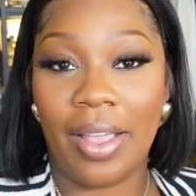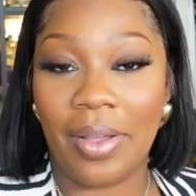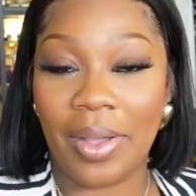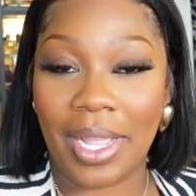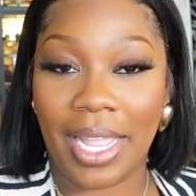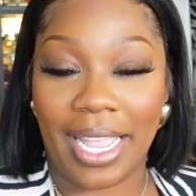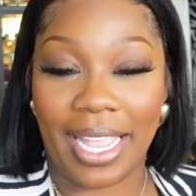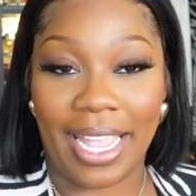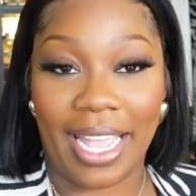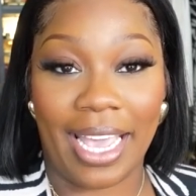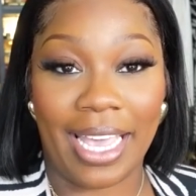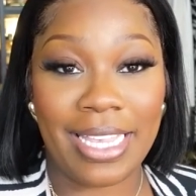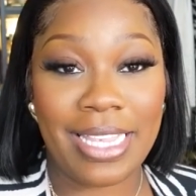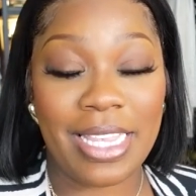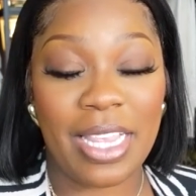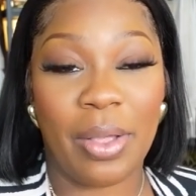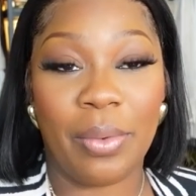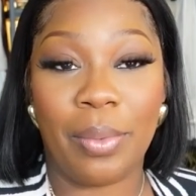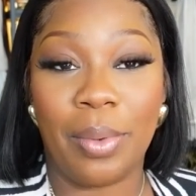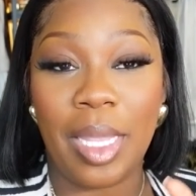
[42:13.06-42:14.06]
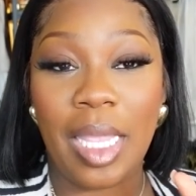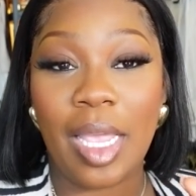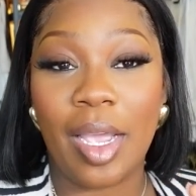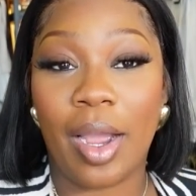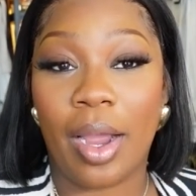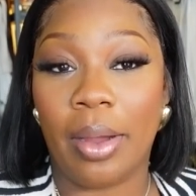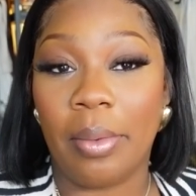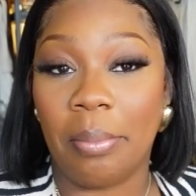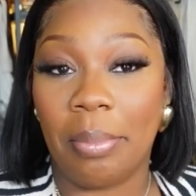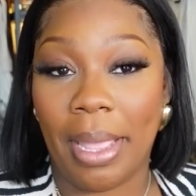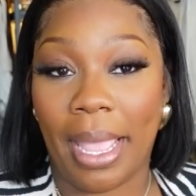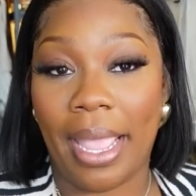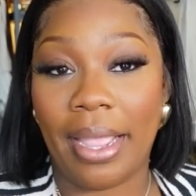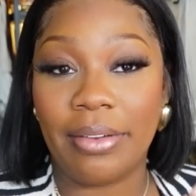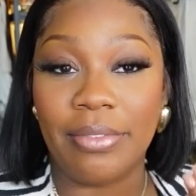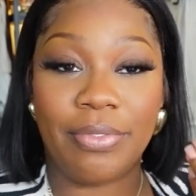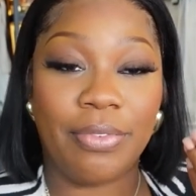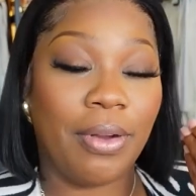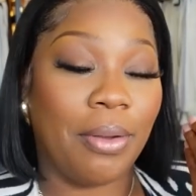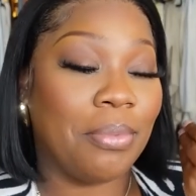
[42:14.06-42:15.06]
Okay guys, so we are
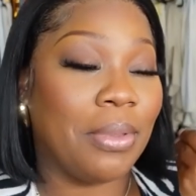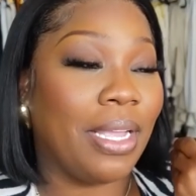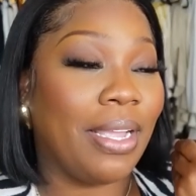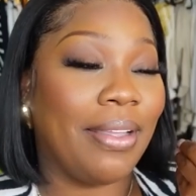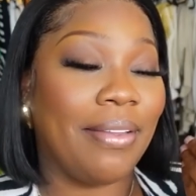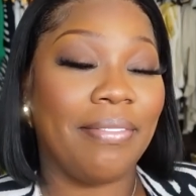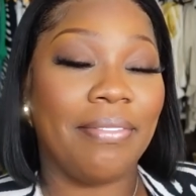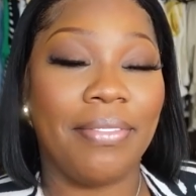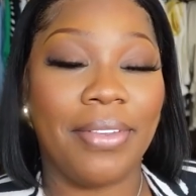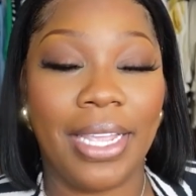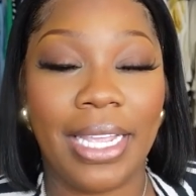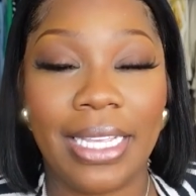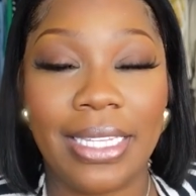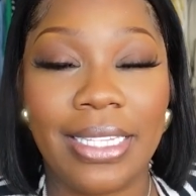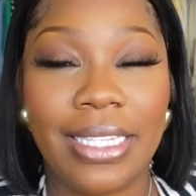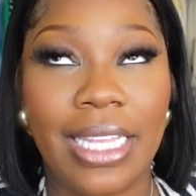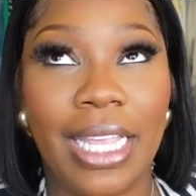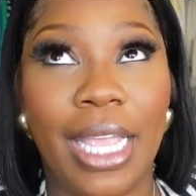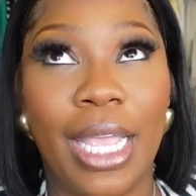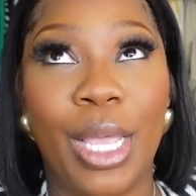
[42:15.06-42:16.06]
back from the events.